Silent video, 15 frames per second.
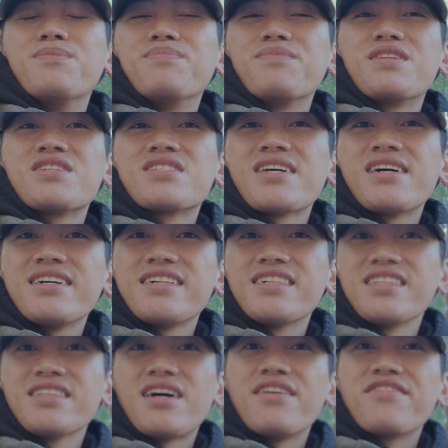There's not a
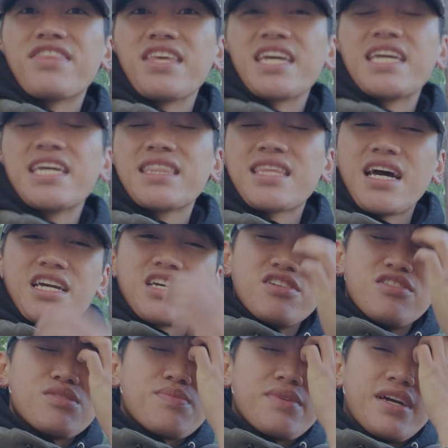lot of thinking that
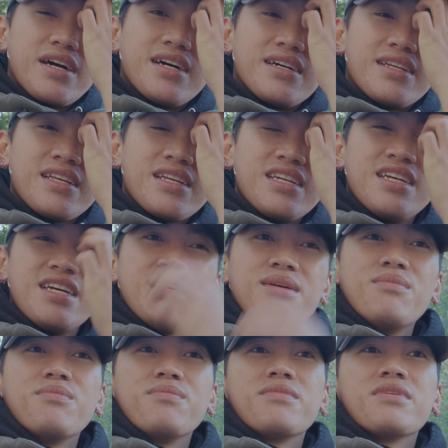goes
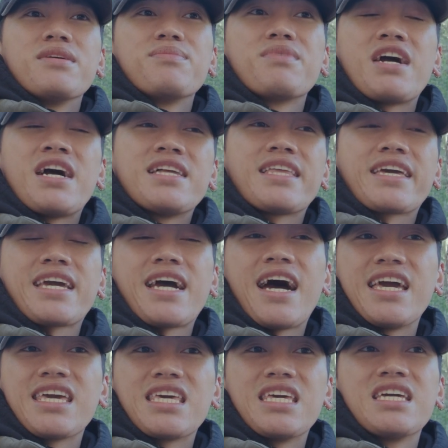behind like
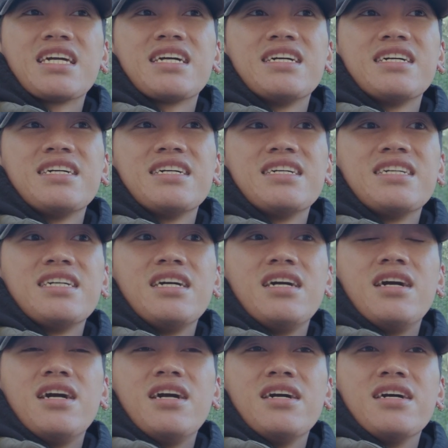hiking,
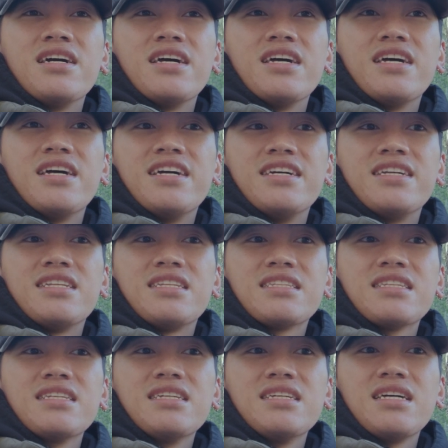and
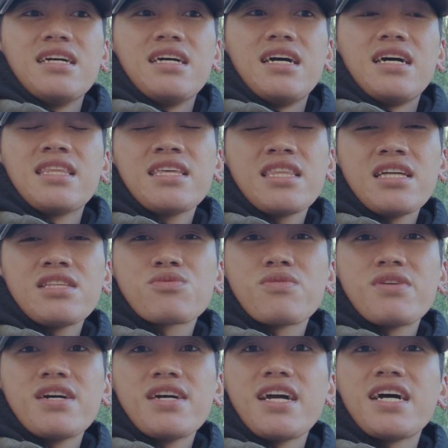I think that's
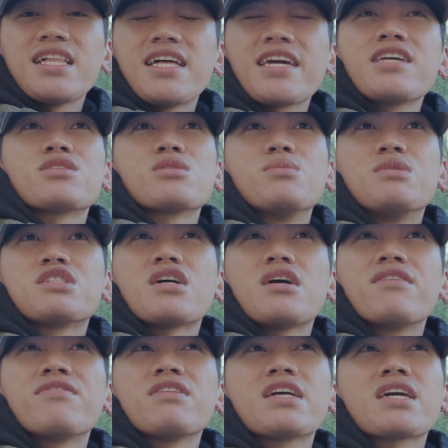why I like it so much.
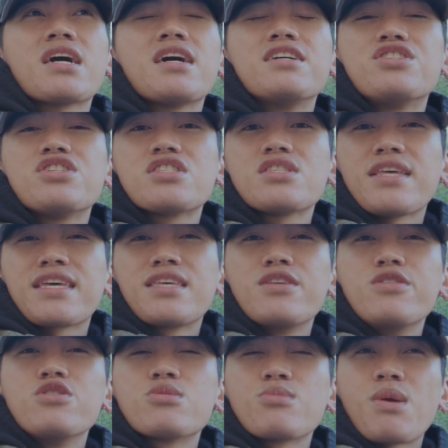I feel like I just like
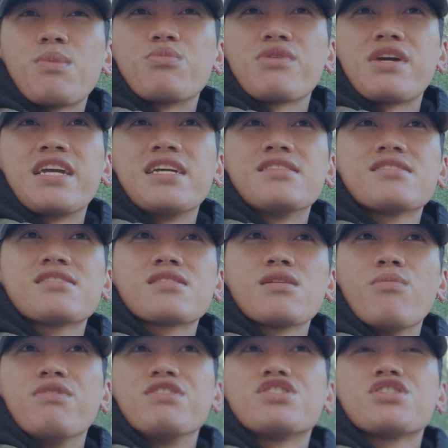use my brain so
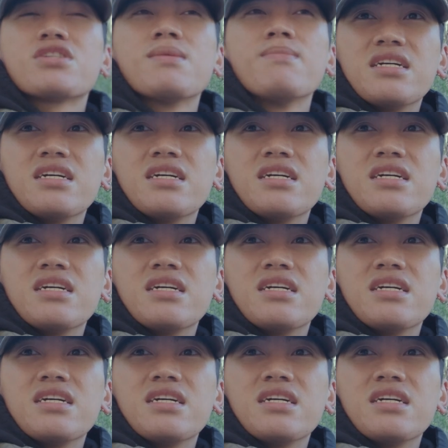much.